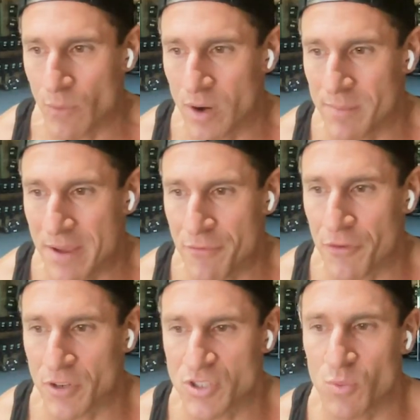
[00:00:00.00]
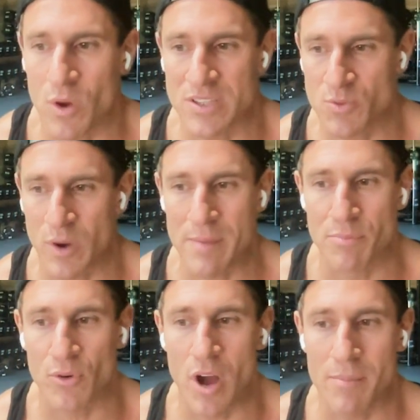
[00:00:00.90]
one of my first ones where I
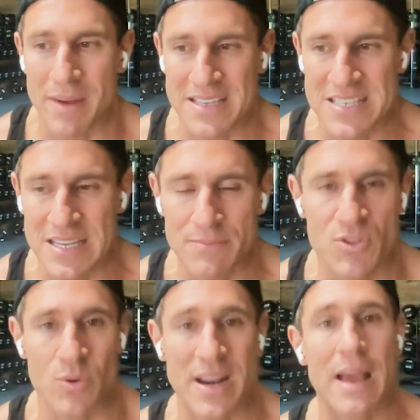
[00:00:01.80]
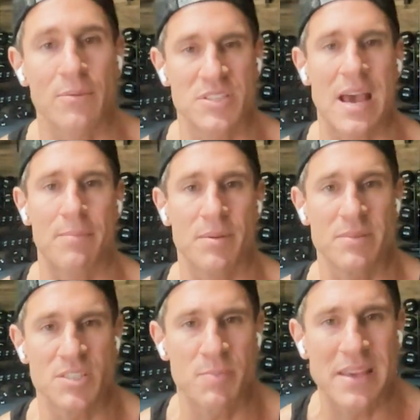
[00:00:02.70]
brought my team to, and I was happened to be
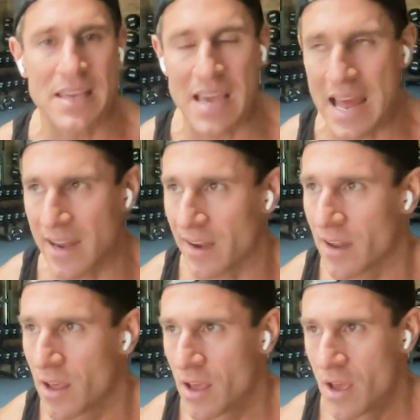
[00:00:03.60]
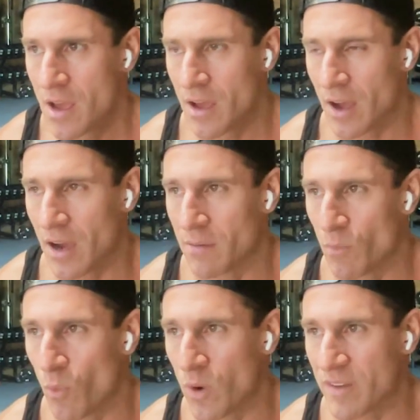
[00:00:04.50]
speaking at it.
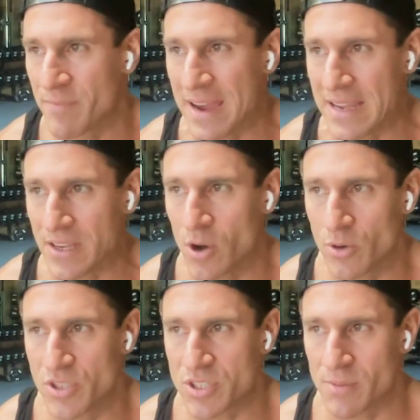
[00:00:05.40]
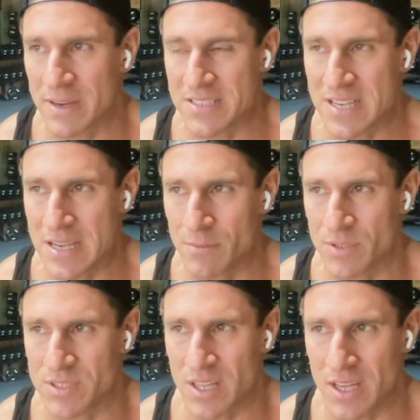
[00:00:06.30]
One of my coaches on my team
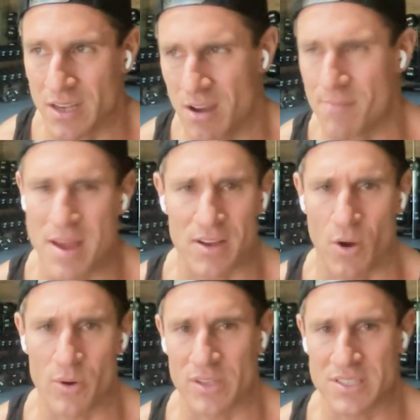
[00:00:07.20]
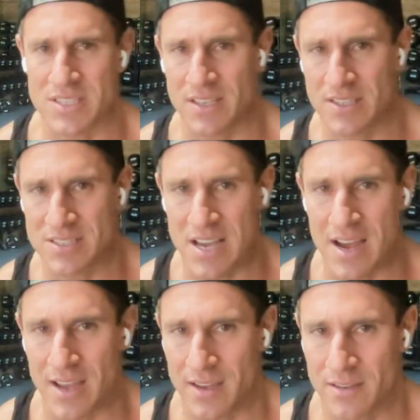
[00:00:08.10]
was like, I'm not going to listen to this
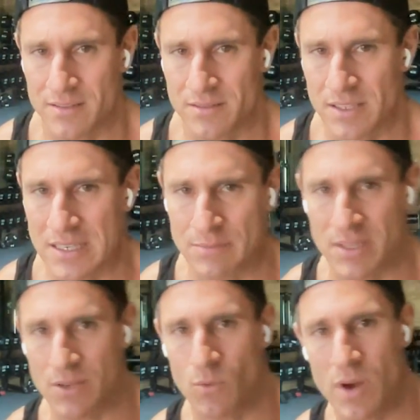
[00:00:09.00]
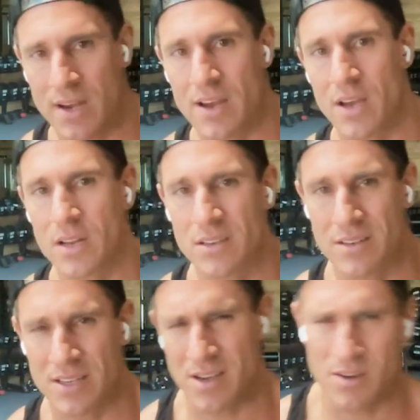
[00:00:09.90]
guy. And I'm like, why not?
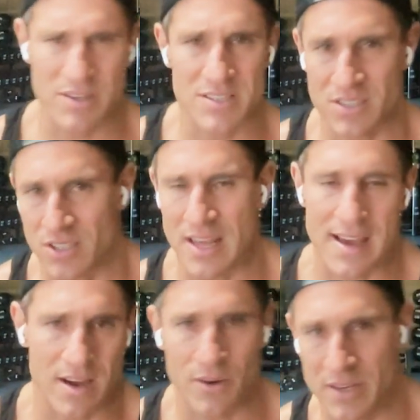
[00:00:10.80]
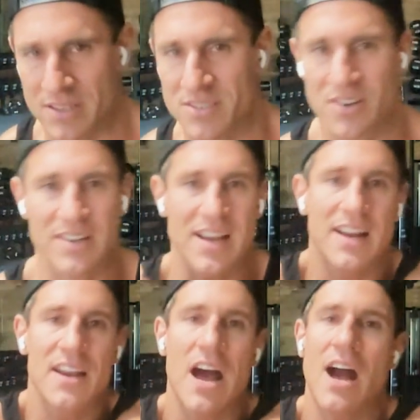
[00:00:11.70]
Like, oh, he's a clown. And he started kind
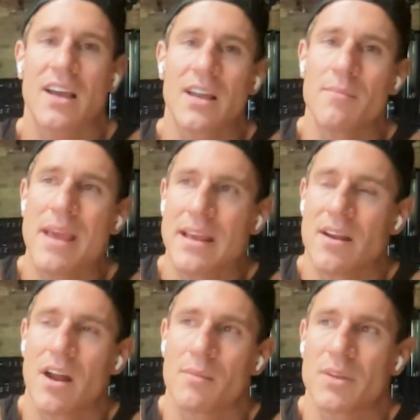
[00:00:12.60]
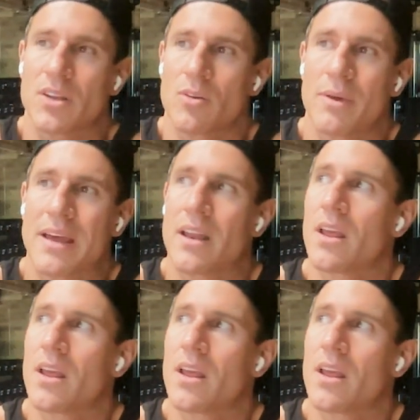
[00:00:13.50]
of knocking him, hating on him a little bit.